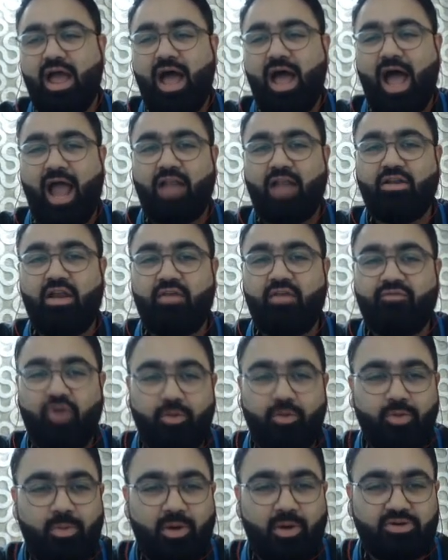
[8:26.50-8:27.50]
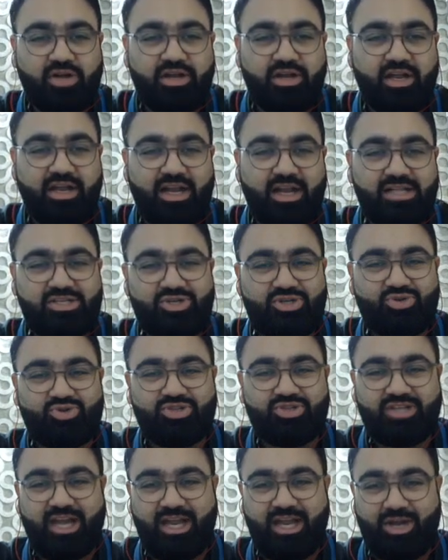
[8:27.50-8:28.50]
I will inform you about the details. Do
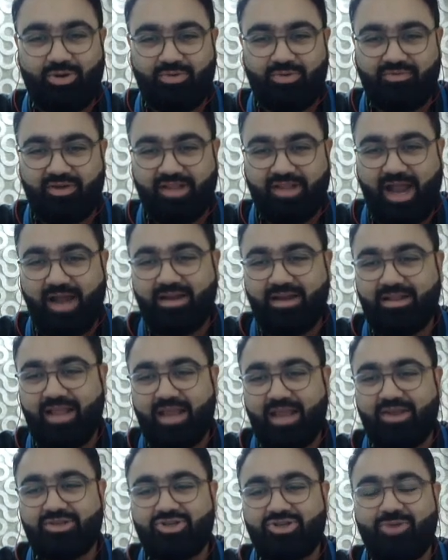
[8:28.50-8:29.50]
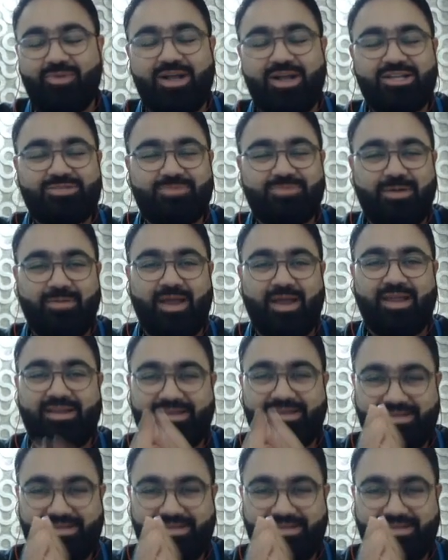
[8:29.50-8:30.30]
stay tuned for that. Thank you so much. Bye bye.